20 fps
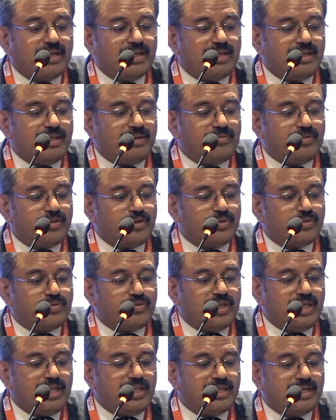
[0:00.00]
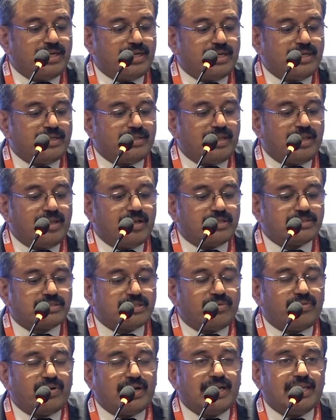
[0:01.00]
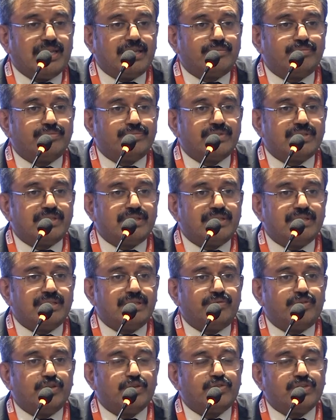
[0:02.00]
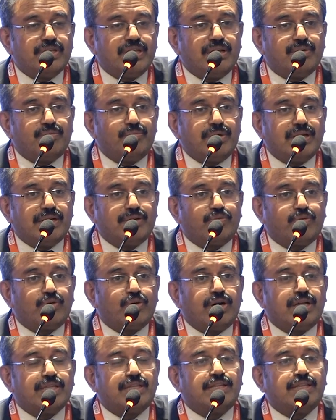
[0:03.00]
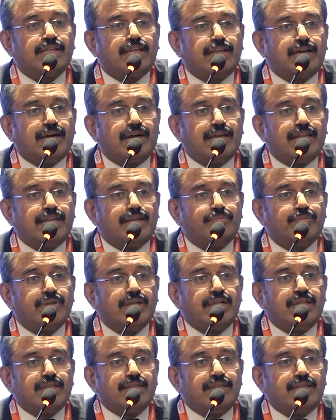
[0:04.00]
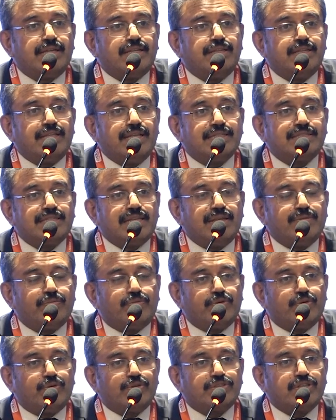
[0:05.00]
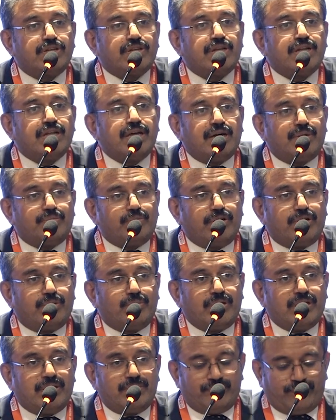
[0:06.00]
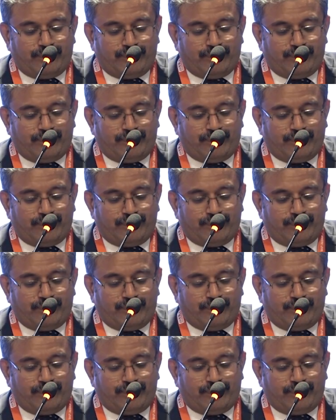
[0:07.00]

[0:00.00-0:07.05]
if you see loss of hilum, If you see a blood flow other than hilum, then these lymph nodes are abnormal.